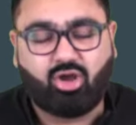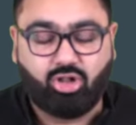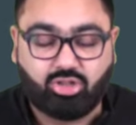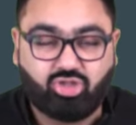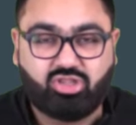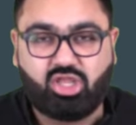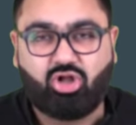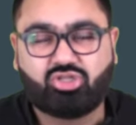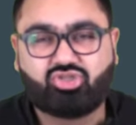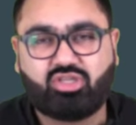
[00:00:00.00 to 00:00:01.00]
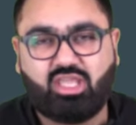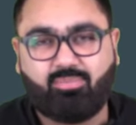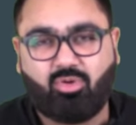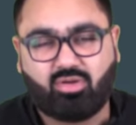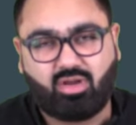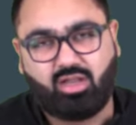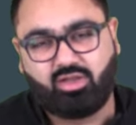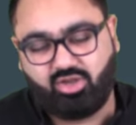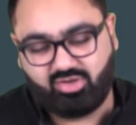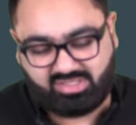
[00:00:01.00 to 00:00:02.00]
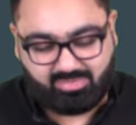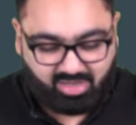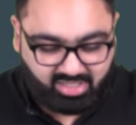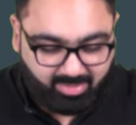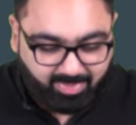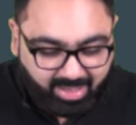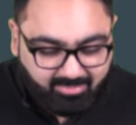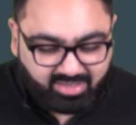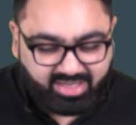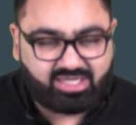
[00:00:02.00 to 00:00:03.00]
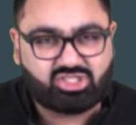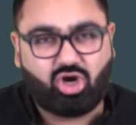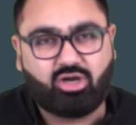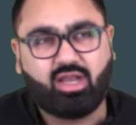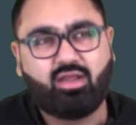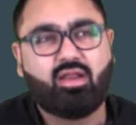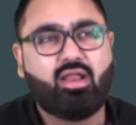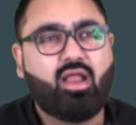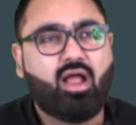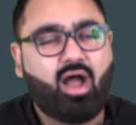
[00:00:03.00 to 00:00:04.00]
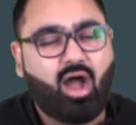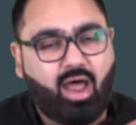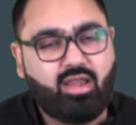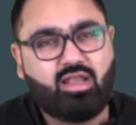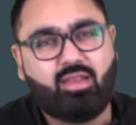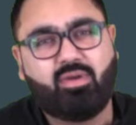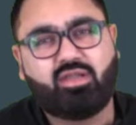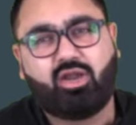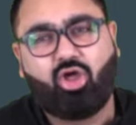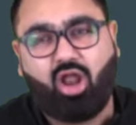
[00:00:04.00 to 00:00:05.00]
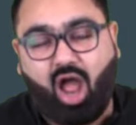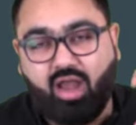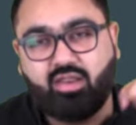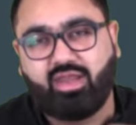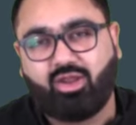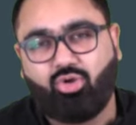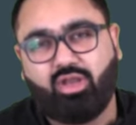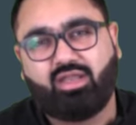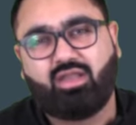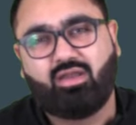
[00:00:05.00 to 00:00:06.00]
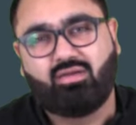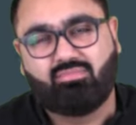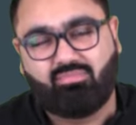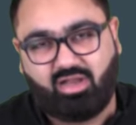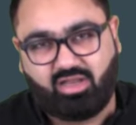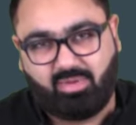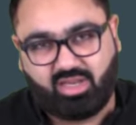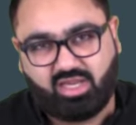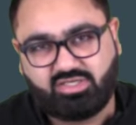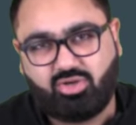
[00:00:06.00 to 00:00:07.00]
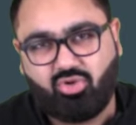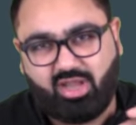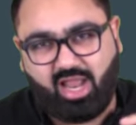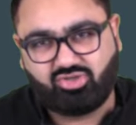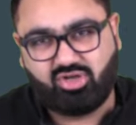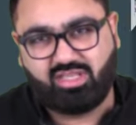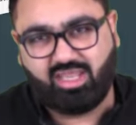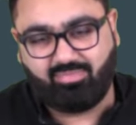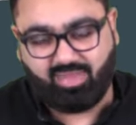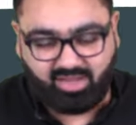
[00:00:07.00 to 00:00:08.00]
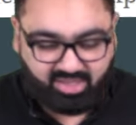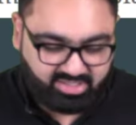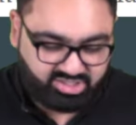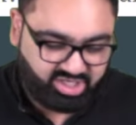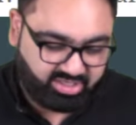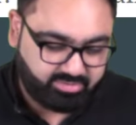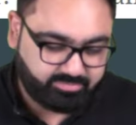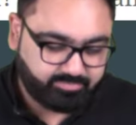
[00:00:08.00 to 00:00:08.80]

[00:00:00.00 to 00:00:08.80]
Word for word: although they also keep on continuously multiplying, but that's not an unlimited or unregulated multiplication. You can actually keep that in check.